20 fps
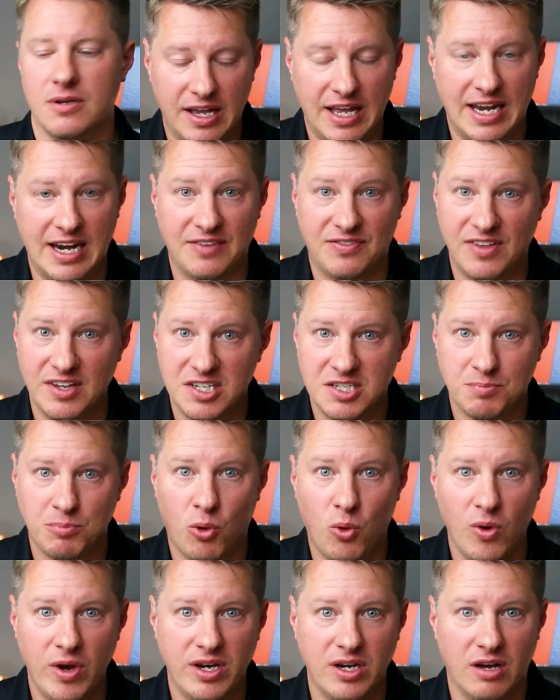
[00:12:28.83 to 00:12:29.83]
And at this
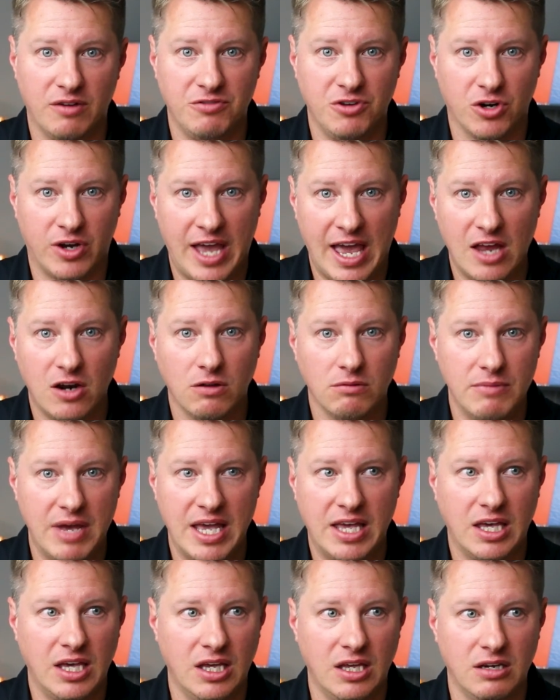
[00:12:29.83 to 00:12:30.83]
point of your candle
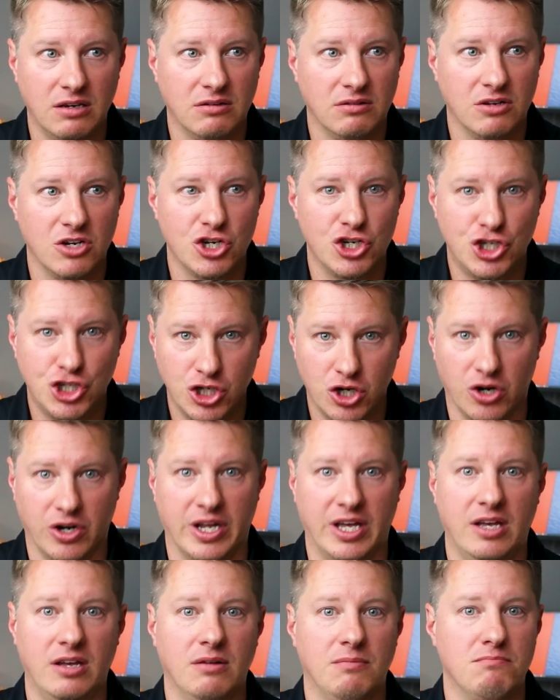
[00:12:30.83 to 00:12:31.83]
making
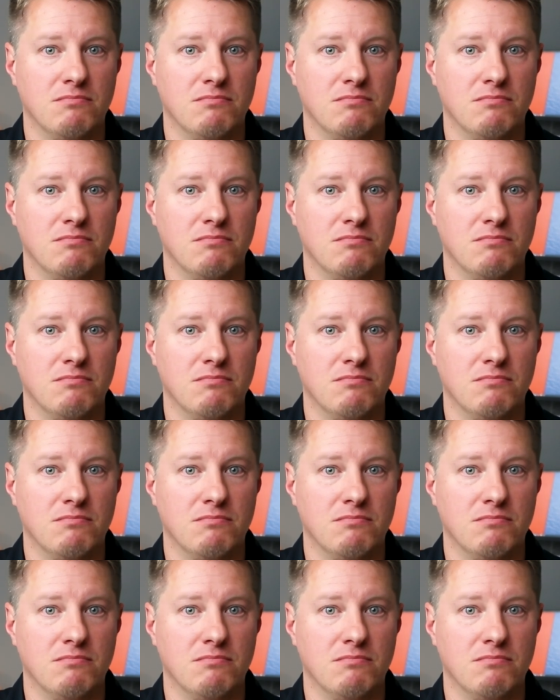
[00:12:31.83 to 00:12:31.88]
journey,